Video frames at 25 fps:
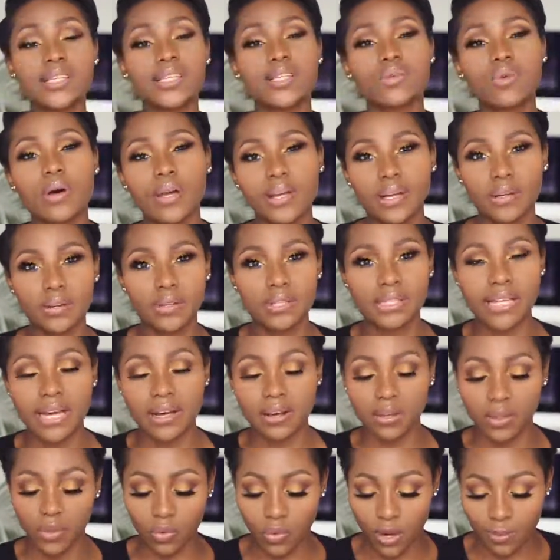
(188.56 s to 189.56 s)
This is what it looks
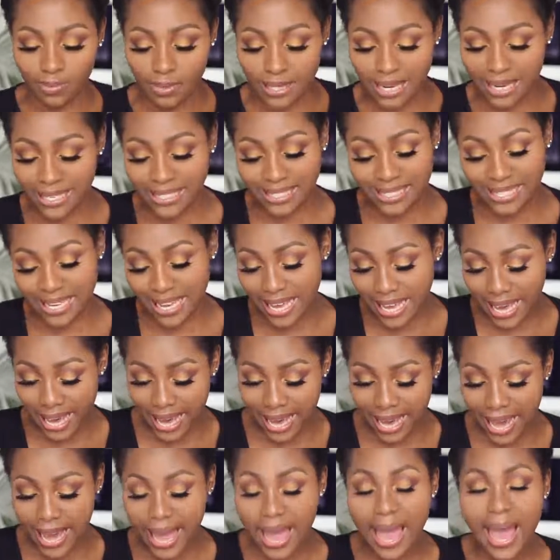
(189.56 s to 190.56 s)
like on the website
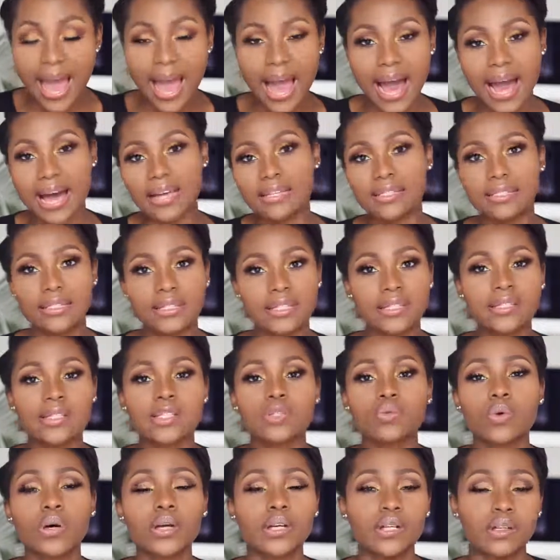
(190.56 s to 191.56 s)
here and
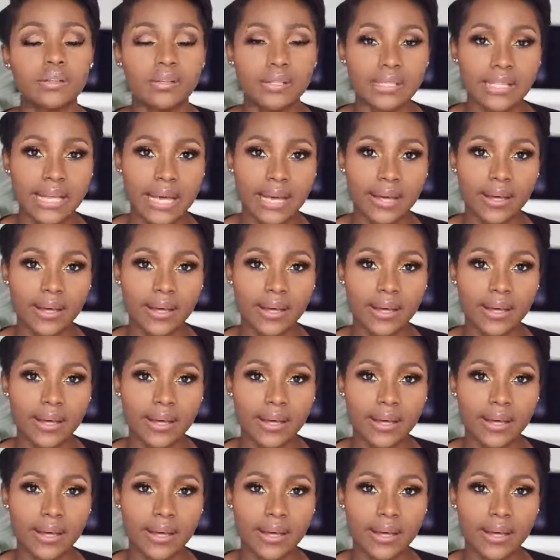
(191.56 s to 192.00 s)
this is what it looks